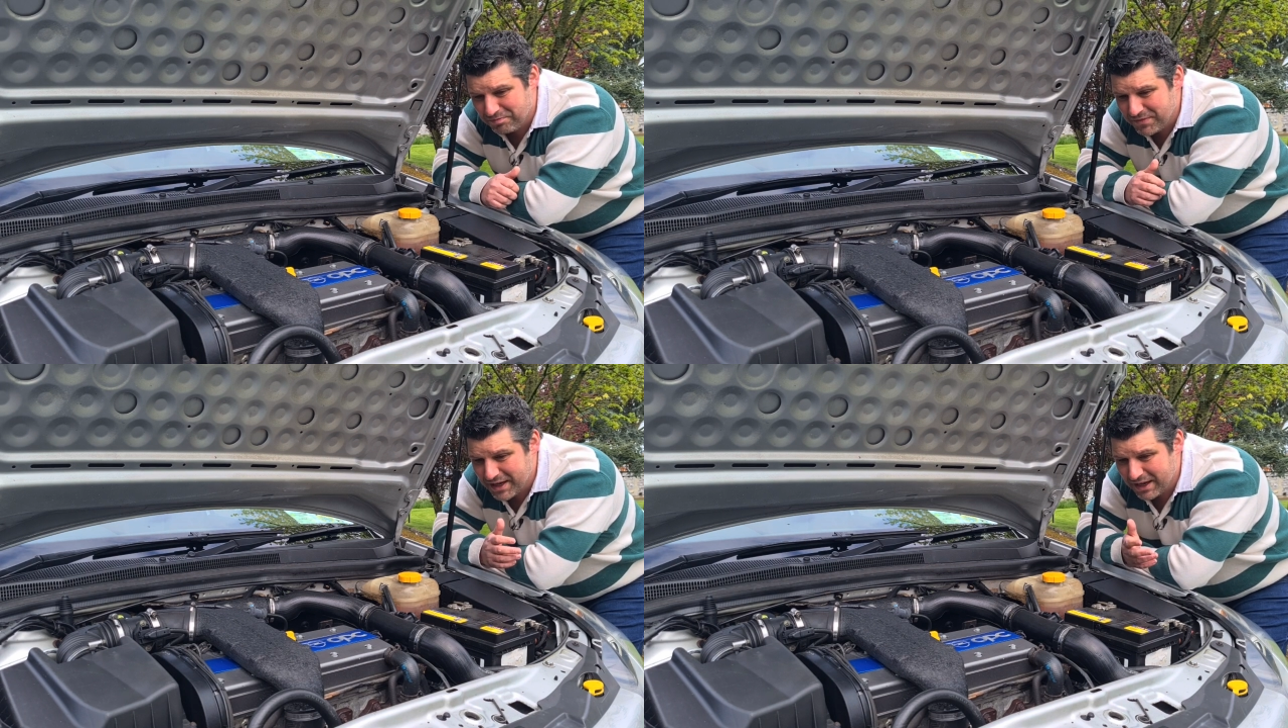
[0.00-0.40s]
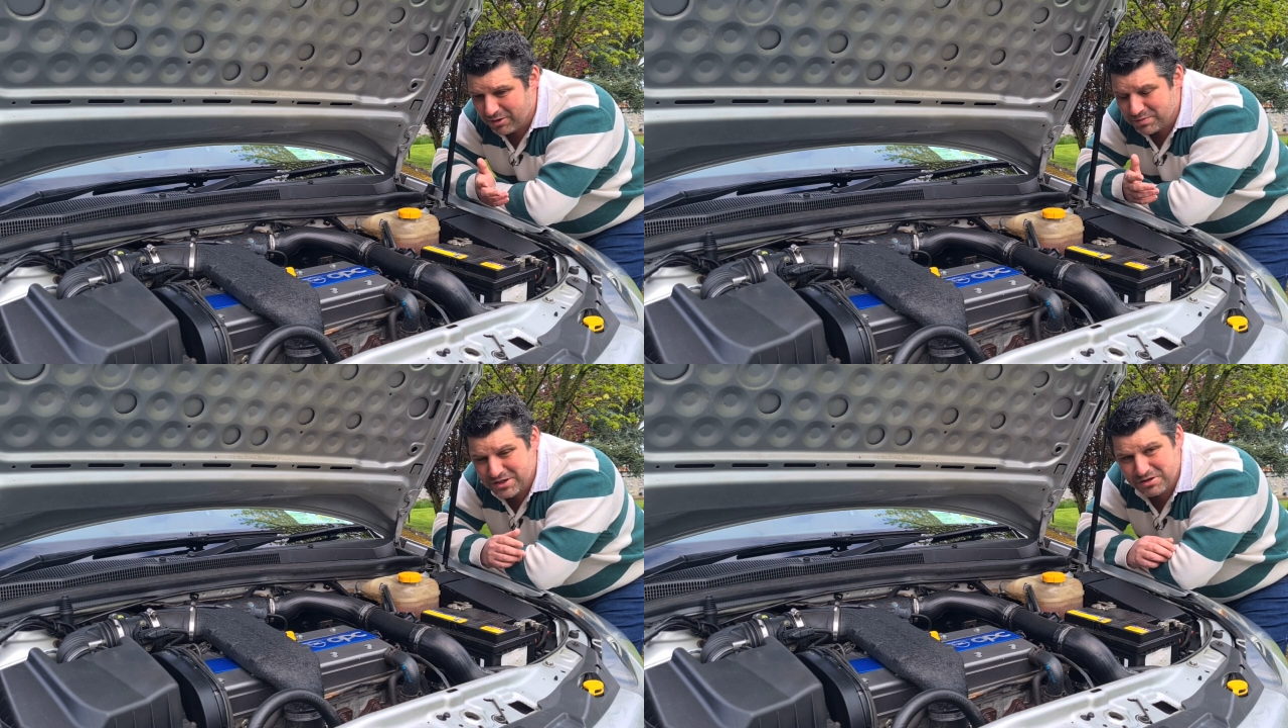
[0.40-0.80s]
You get
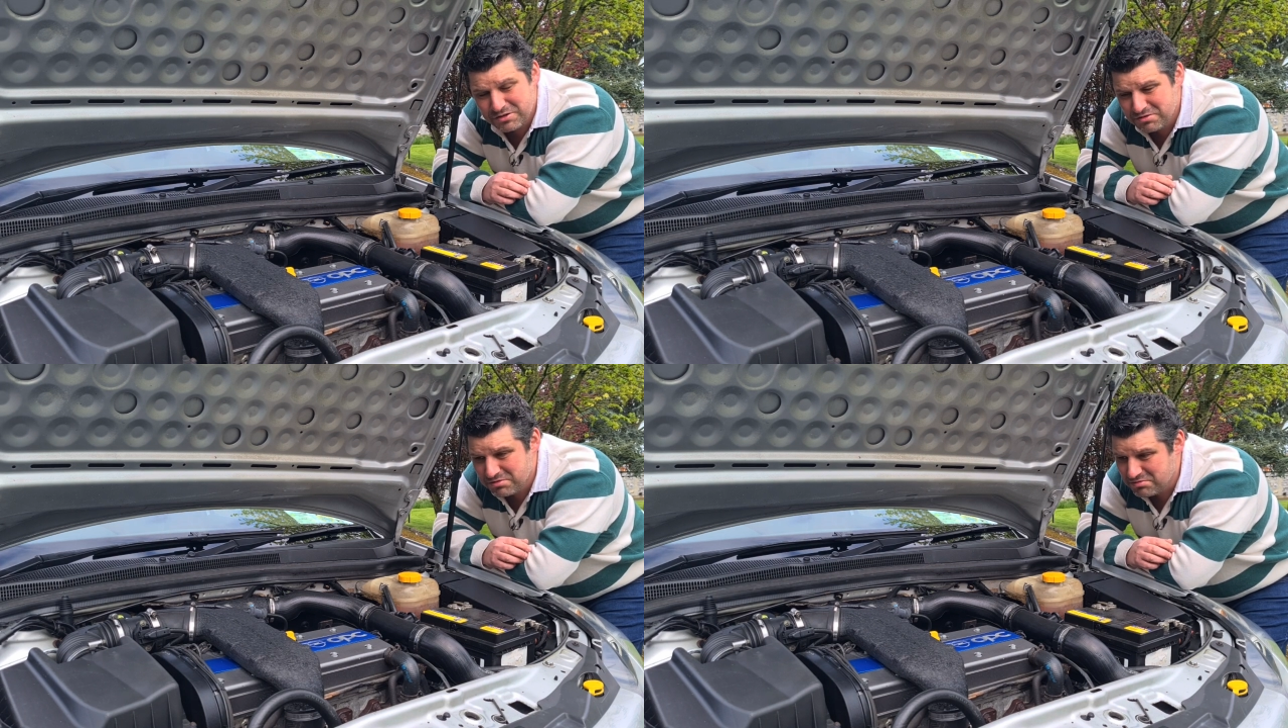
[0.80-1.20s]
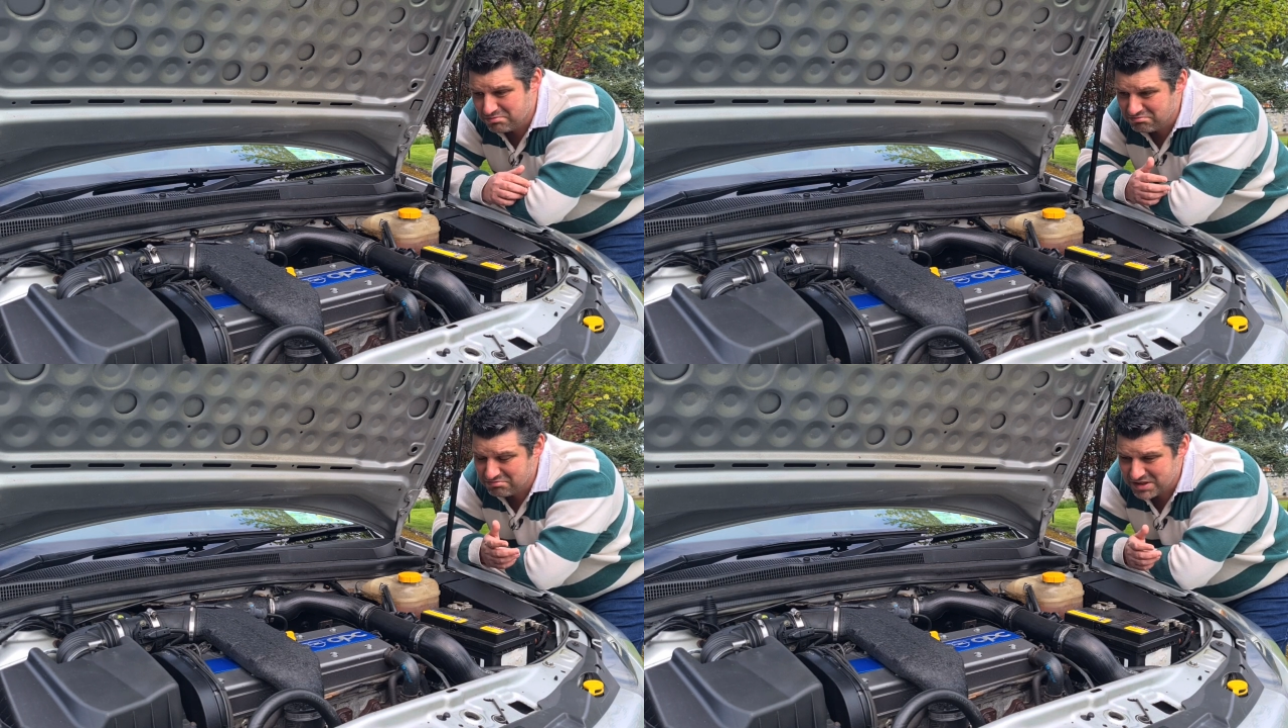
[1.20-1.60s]
up to,
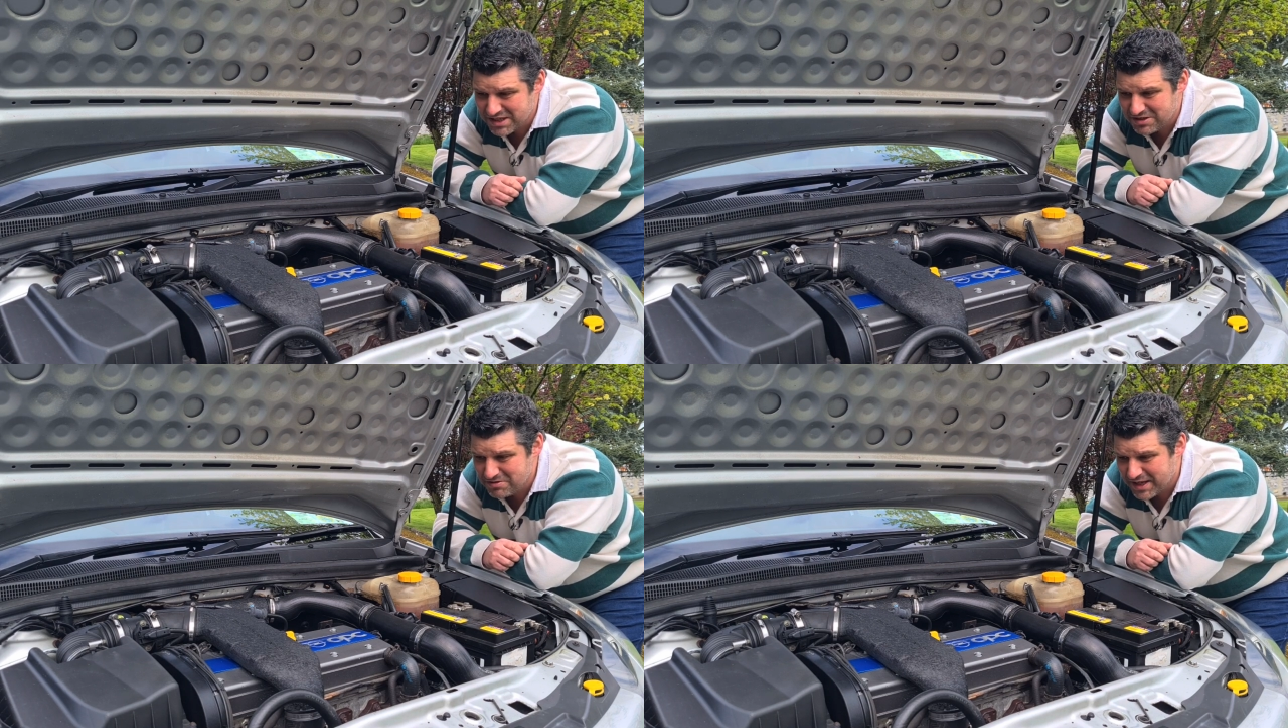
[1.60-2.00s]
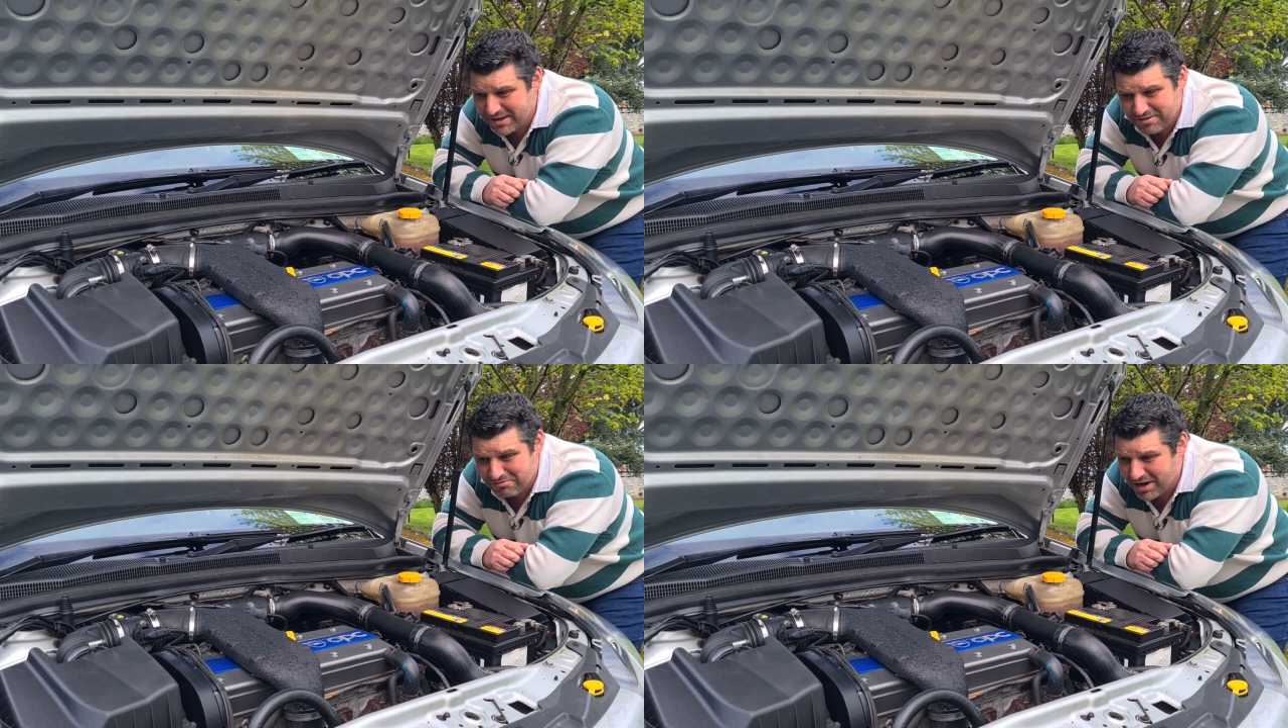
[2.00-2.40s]
let's say
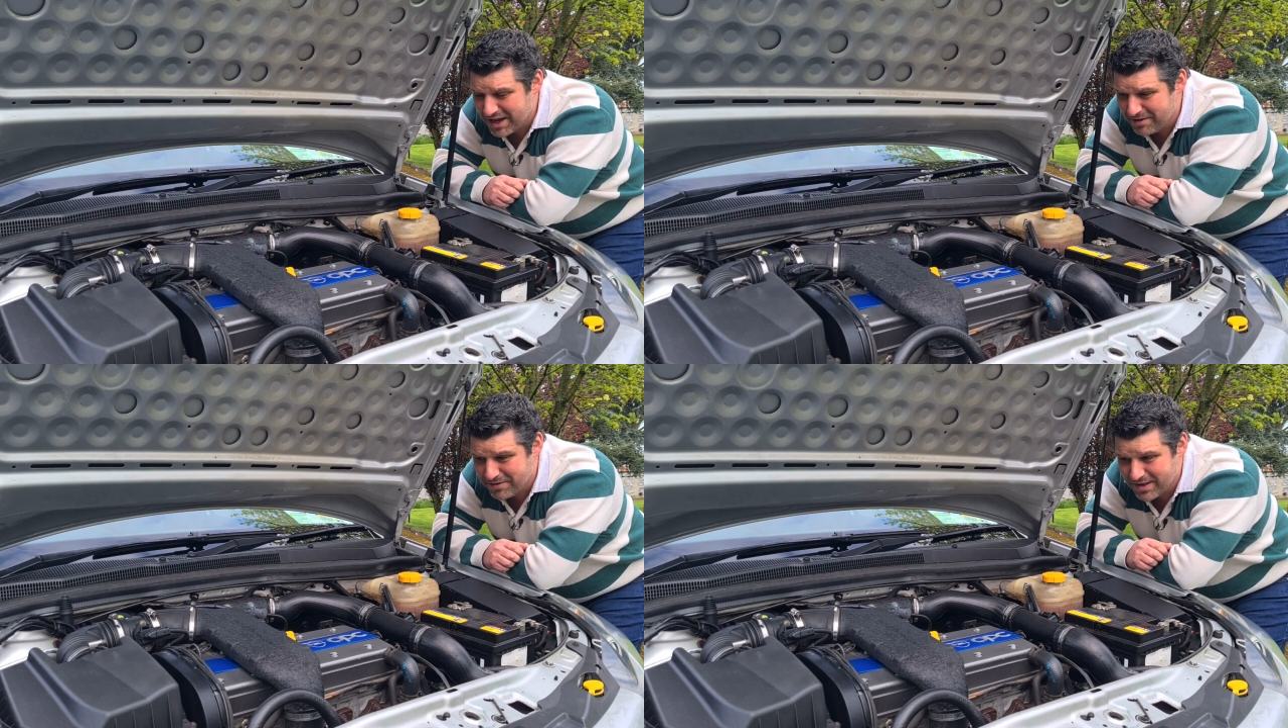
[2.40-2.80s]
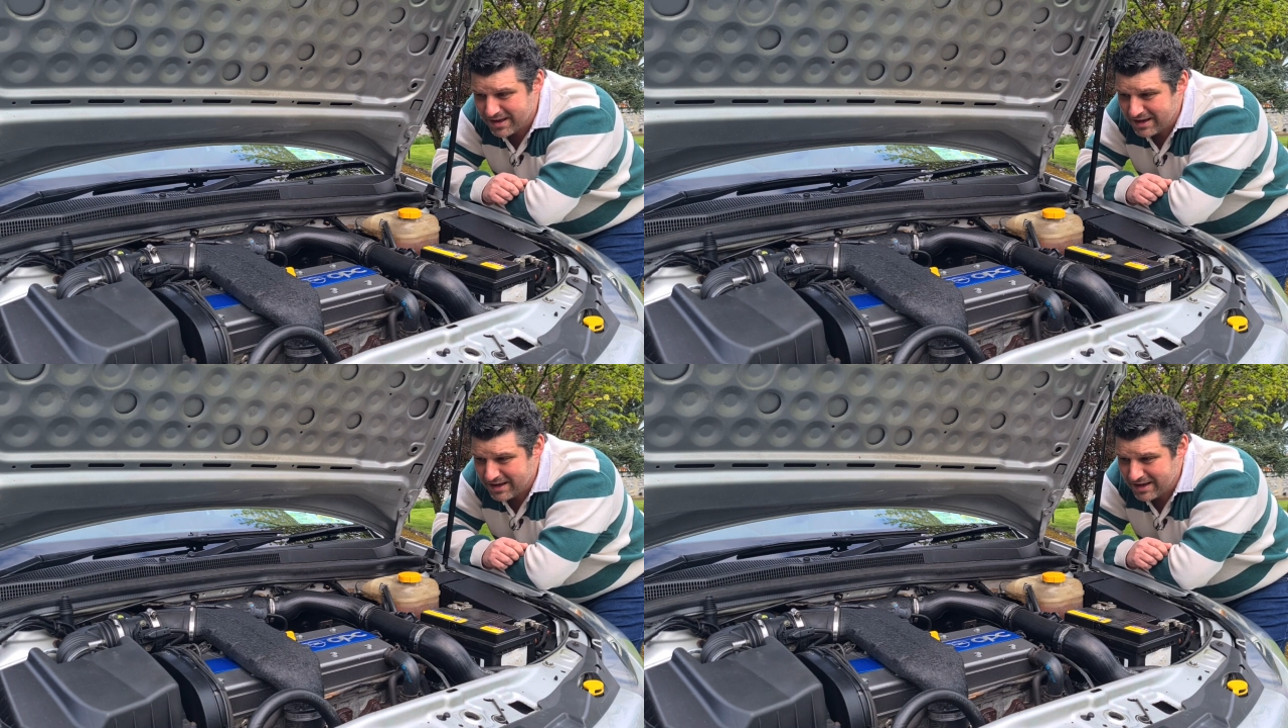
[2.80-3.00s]
2,000 revs.